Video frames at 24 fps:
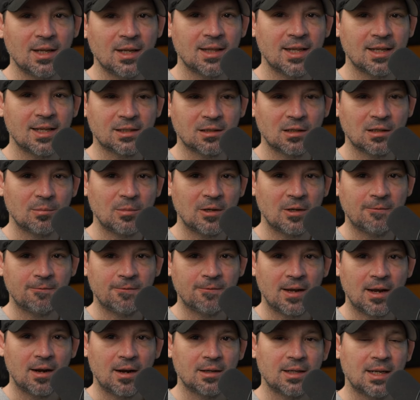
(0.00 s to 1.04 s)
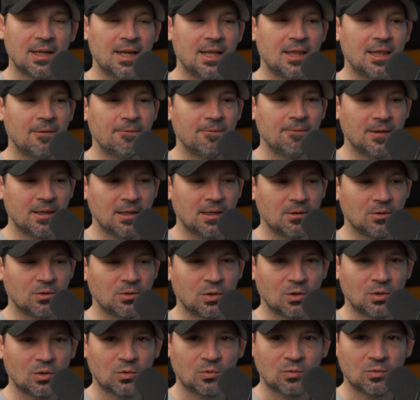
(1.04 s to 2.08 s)
that's going to be found in the video's
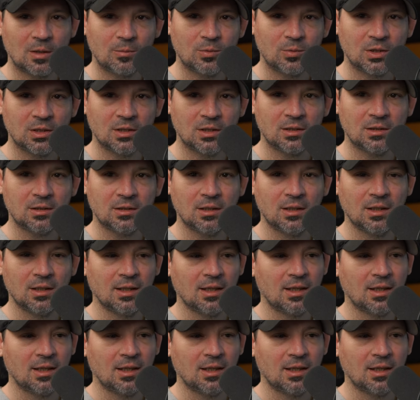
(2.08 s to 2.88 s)
description.